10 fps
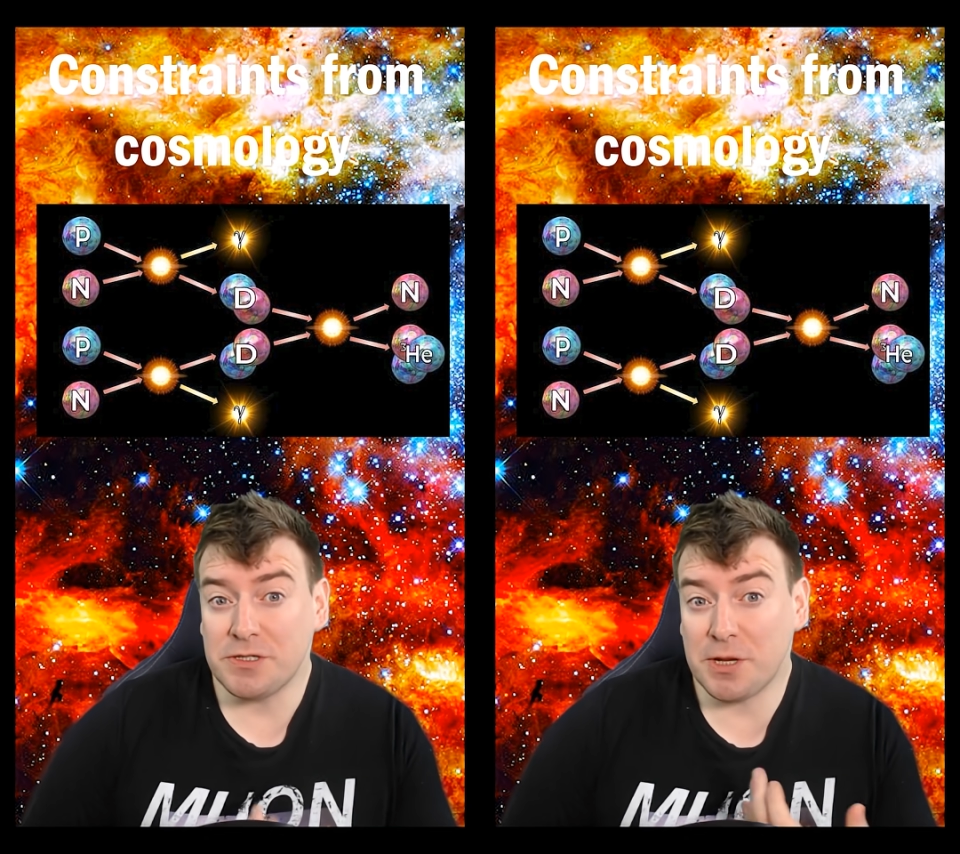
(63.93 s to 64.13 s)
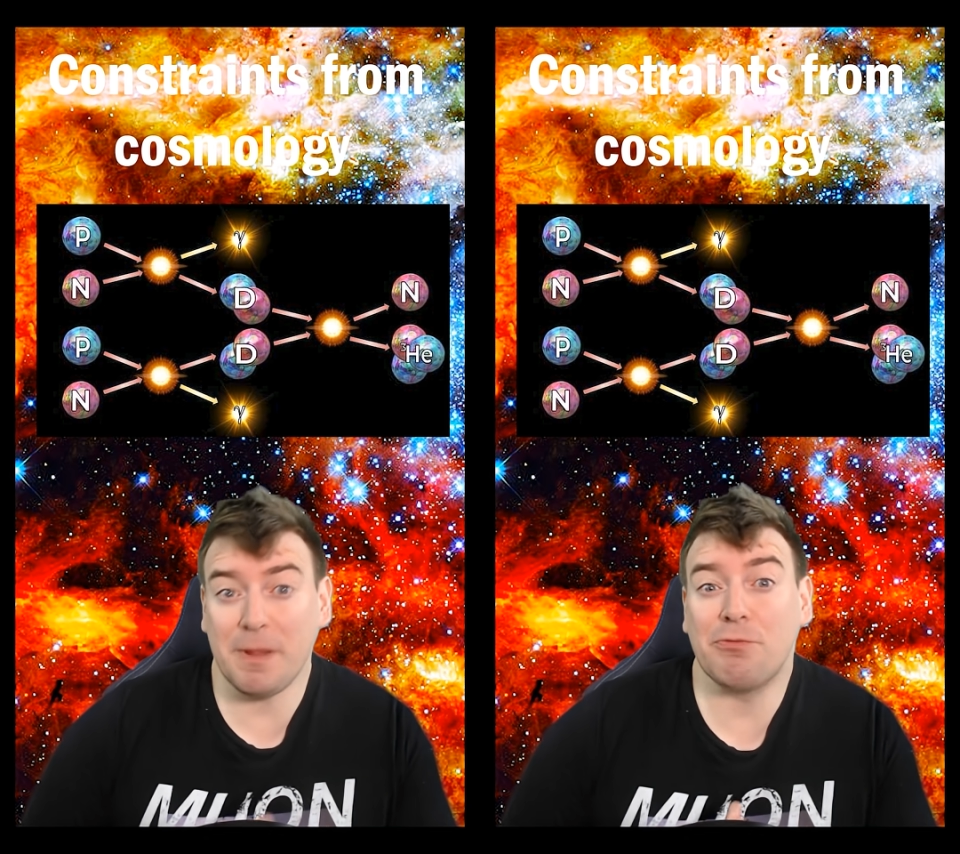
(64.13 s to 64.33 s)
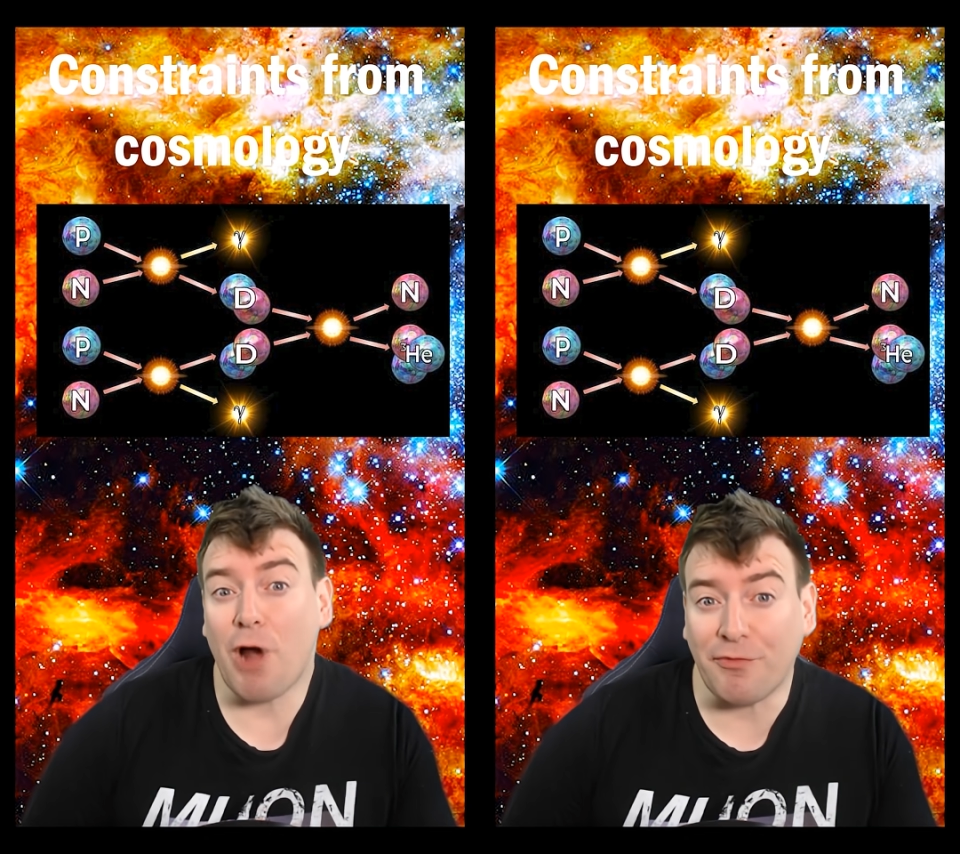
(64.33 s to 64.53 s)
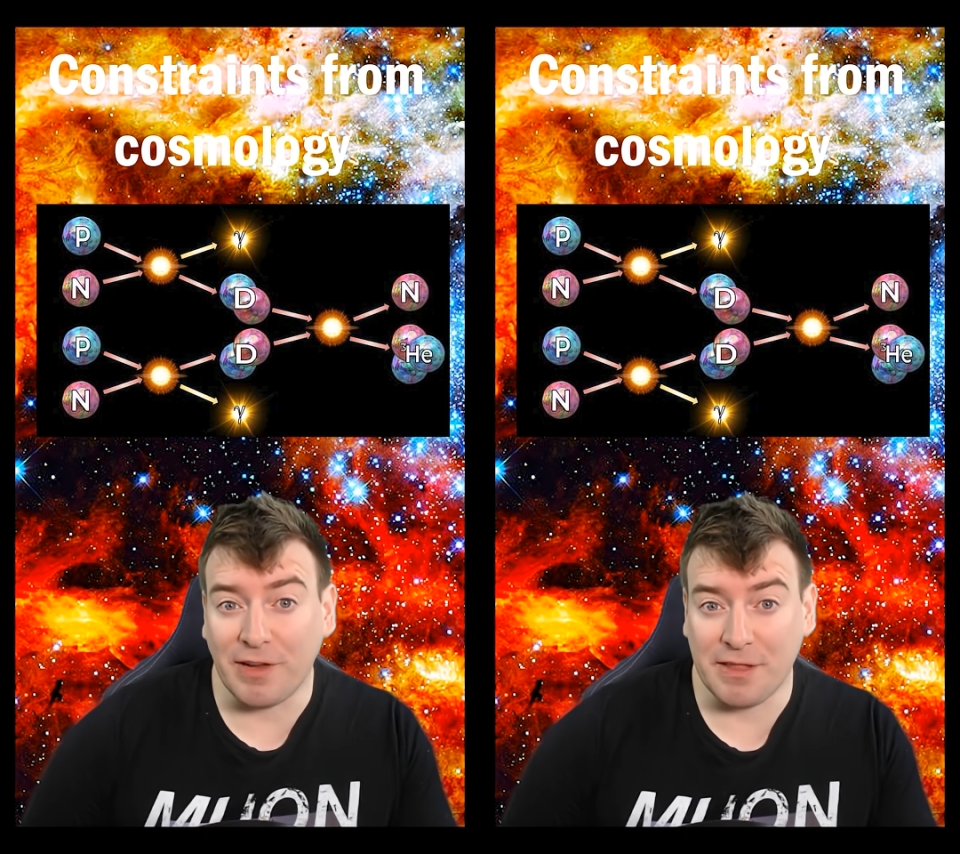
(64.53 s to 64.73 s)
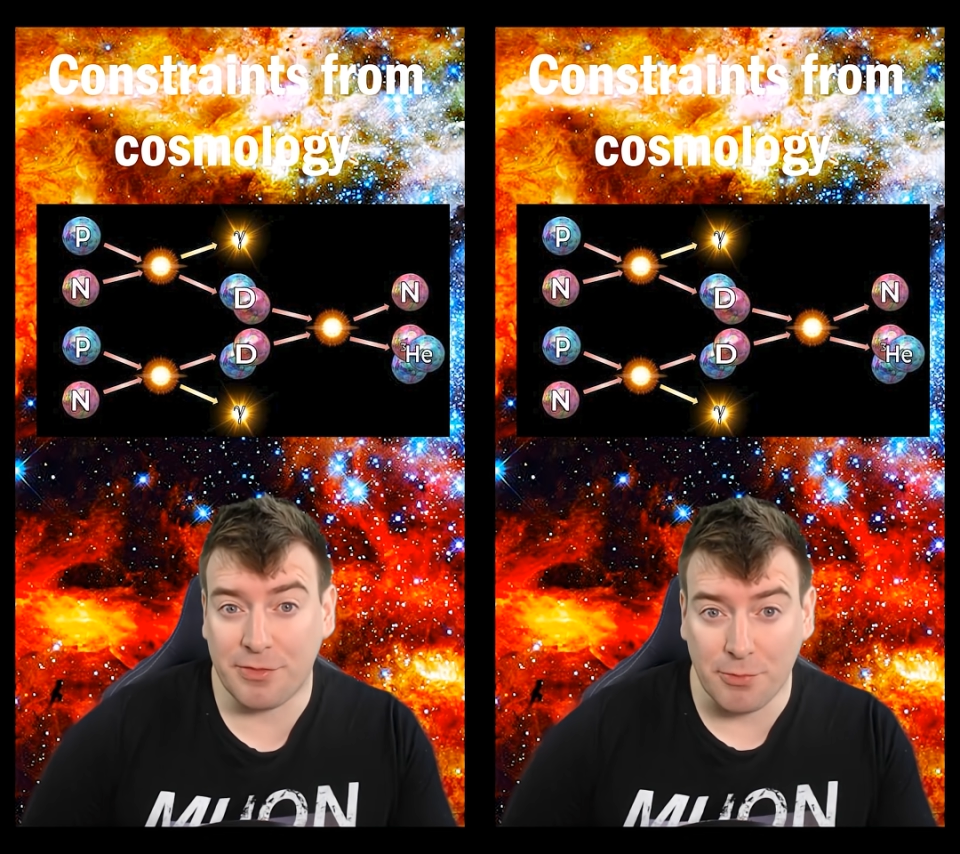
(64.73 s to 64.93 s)
to be
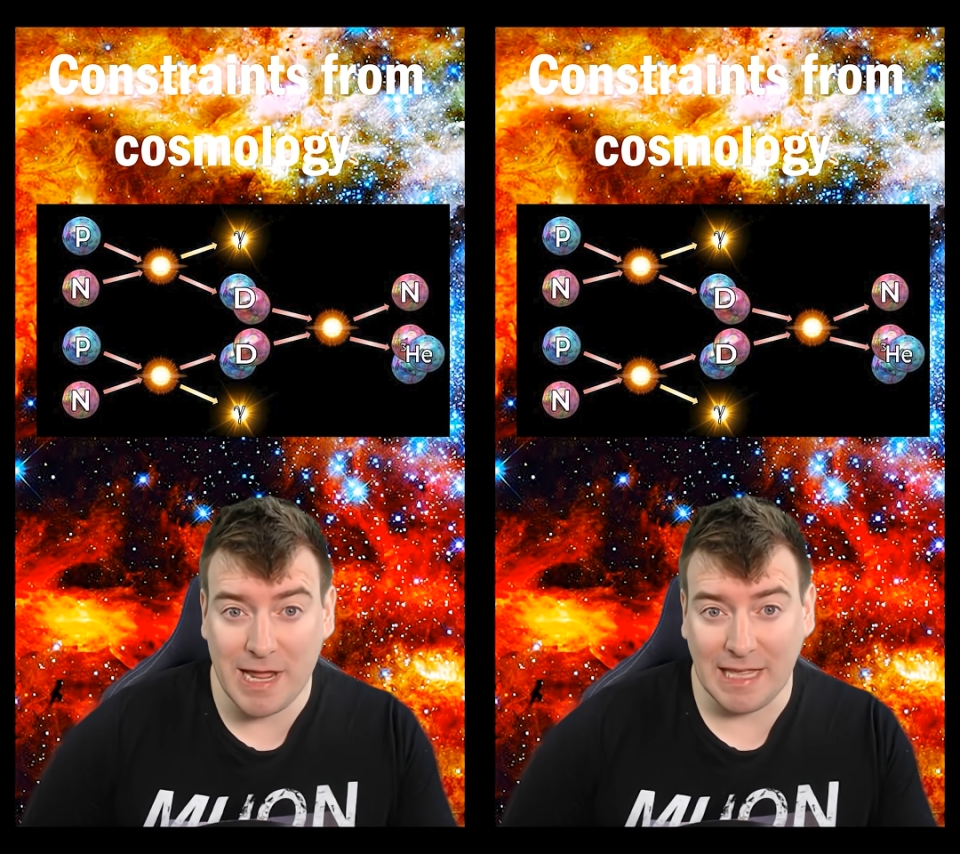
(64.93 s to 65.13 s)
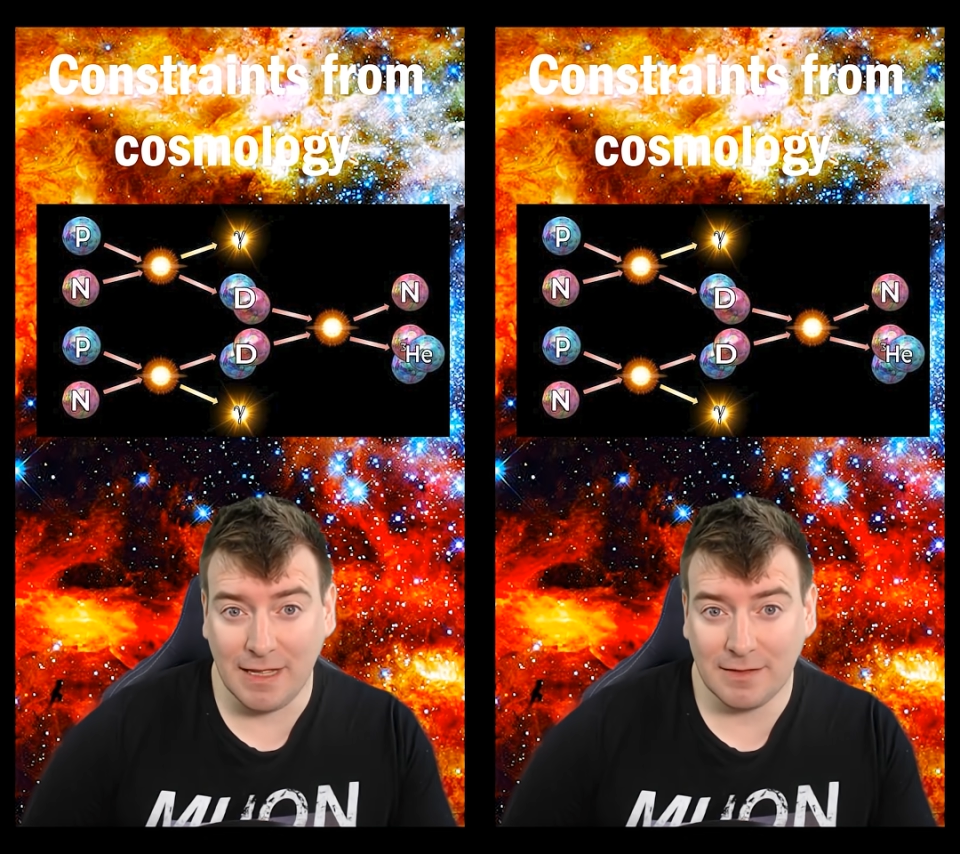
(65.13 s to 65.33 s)
roughly three.